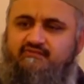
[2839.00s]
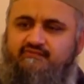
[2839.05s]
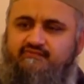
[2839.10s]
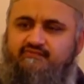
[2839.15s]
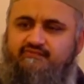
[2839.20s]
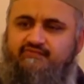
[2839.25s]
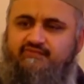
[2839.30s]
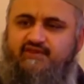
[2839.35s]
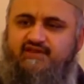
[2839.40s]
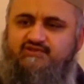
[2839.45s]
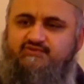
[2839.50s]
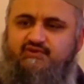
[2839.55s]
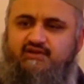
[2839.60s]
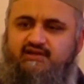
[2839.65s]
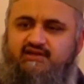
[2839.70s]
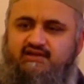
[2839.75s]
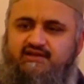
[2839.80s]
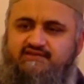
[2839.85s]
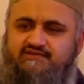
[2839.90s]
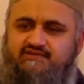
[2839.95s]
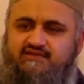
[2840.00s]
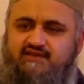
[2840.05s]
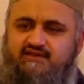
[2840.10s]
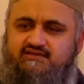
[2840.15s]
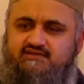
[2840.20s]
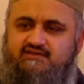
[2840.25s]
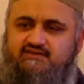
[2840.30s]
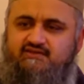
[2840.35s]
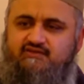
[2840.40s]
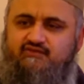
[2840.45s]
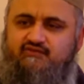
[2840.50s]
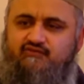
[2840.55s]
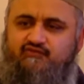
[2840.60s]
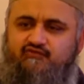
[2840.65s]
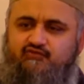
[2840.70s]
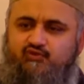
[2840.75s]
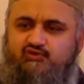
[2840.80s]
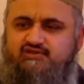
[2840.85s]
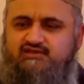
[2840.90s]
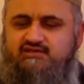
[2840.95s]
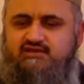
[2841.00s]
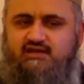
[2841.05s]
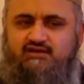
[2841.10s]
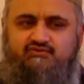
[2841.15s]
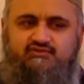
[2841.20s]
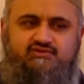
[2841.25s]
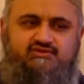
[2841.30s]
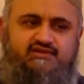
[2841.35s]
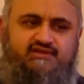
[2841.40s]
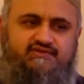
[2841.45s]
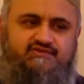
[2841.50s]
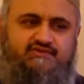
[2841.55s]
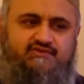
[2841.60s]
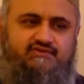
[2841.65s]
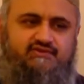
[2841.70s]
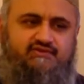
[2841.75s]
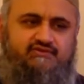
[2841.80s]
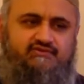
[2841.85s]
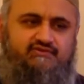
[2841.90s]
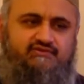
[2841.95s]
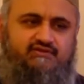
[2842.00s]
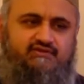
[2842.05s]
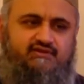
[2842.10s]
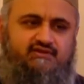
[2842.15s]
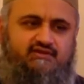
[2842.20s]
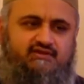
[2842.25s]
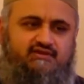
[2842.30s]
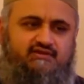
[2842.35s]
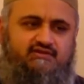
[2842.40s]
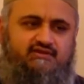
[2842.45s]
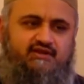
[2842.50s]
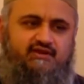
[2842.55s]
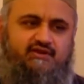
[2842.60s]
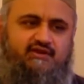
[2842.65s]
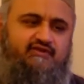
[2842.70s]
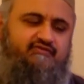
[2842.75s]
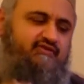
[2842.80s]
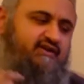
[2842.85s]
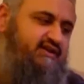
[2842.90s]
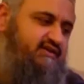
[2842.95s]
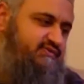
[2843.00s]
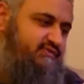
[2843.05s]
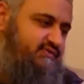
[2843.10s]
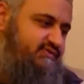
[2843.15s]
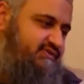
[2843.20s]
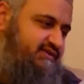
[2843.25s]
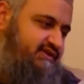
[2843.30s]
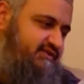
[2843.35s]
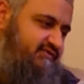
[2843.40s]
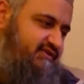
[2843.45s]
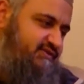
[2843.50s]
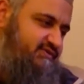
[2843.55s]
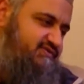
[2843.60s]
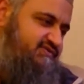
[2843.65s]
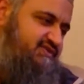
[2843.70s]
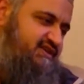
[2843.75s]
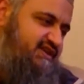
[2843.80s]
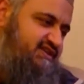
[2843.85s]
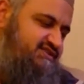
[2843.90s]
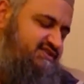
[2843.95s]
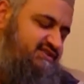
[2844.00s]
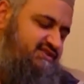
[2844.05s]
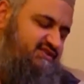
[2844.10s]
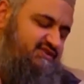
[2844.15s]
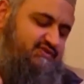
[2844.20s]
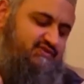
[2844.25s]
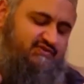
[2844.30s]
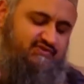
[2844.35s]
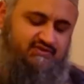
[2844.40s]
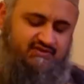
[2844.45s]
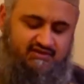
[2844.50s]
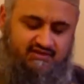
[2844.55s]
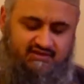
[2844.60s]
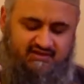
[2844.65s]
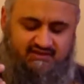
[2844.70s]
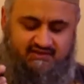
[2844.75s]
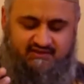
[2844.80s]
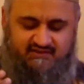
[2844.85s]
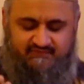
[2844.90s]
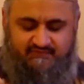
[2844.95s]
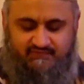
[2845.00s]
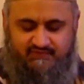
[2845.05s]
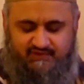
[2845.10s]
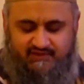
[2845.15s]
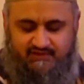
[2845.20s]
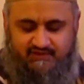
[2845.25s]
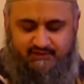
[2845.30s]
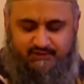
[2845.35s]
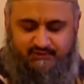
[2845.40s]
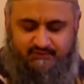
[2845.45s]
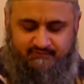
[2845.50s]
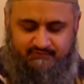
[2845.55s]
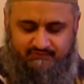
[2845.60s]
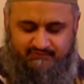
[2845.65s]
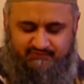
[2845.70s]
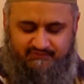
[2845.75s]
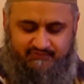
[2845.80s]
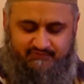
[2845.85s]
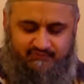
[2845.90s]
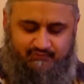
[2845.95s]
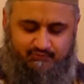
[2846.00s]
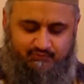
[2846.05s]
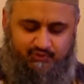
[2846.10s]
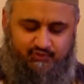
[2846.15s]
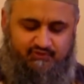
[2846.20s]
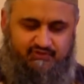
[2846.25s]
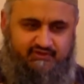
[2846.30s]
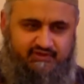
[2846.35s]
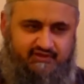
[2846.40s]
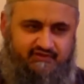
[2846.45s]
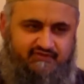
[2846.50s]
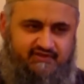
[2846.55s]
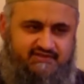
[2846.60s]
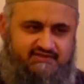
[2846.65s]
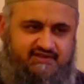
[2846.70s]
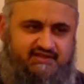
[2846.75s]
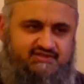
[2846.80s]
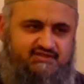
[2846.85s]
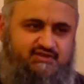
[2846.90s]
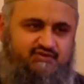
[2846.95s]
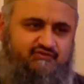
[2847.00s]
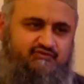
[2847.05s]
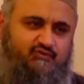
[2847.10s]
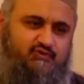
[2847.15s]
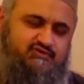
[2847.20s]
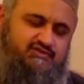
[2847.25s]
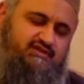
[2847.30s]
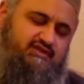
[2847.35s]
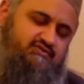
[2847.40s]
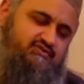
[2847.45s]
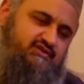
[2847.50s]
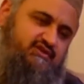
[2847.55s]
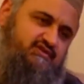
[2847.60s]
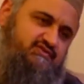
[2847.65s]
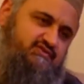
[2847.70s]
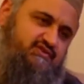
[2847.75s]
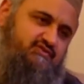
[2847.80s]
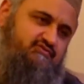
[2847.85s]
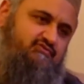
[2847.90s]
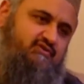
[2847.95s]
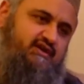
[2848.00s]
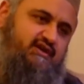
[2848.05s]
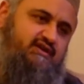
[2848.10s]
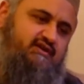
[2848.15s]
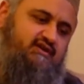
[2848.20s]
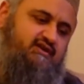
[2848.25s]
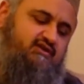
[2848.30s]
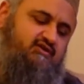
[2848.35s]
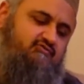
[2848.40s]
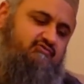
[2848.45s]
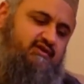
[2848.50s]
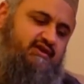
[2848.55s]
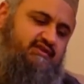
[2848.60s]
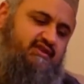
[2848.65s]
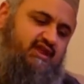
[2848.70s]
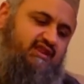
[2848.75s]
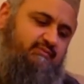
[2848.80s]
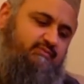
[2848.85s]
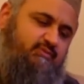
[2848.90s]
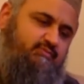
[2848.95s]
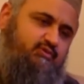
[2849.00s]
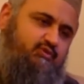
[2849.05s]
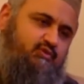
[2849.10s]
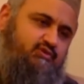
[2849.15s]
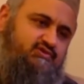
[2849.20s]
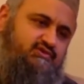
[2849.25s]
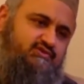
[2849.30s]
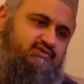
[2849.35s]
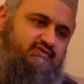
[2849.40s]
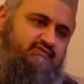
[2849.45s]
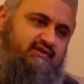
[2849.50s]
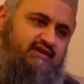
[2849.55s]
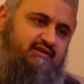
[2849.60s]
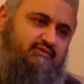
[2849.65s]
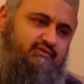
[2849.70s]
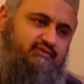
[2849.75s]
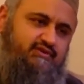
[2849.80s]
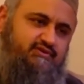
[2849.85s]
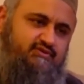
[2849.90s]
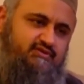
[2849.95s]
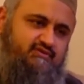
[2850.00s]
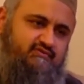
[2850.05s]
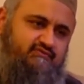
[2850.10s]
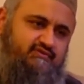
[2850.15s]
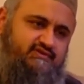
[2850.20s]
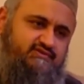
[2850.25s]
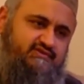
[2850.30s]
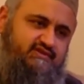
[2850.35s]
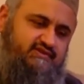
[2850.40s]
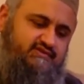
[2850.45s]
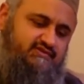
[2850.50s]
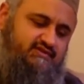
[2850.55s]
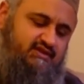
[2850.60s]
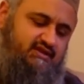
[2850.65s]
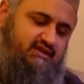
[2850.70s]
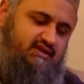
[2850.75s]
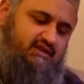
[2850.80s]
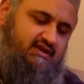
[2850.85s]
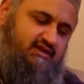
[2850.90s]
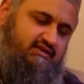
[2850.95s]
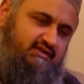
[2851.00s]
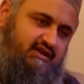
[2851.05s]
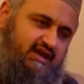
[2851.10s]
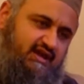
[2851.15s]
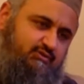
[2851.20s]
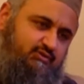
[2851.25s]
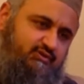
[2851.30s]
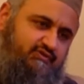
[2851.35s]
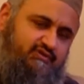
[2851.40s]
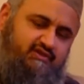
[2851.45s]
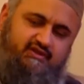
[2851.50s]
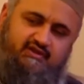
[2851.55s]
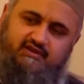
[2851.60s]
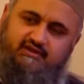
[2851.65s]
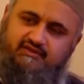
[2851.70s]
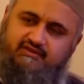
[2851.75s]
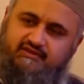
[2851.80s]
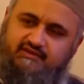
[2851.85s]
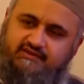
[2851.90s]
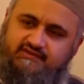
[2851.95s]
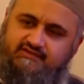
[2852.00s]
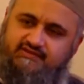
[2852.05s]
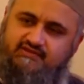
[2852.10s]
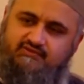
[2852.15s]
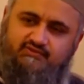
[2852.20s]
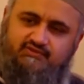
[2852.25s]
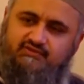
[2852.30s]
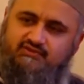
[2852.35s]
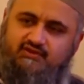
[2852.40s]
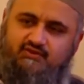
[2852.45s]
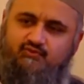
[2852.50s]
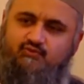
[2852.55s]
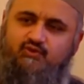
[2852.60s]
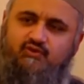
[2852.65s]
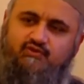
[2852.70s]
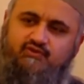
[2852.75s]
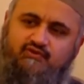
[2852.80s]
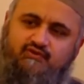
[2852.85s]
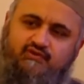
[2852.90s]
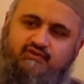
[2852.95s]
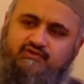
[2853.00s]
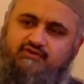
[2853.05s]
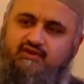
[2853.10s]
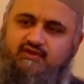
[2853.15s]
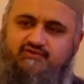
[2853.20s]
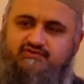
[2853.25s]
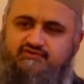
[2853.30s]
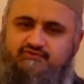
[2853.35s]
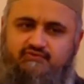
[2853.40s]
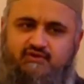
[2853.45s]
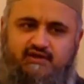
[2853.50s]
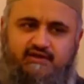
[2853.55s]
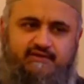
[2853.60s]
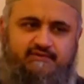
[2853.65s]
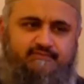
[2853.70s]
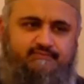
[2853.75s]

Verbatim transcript: That's what Allah said 1400 years ago. Now, if I, if I was say to you, you know, put, if I said to you 1400 years ago, right, write down proportions of how old the universe is and how old the earth is, you wouldn't know what on earth to write.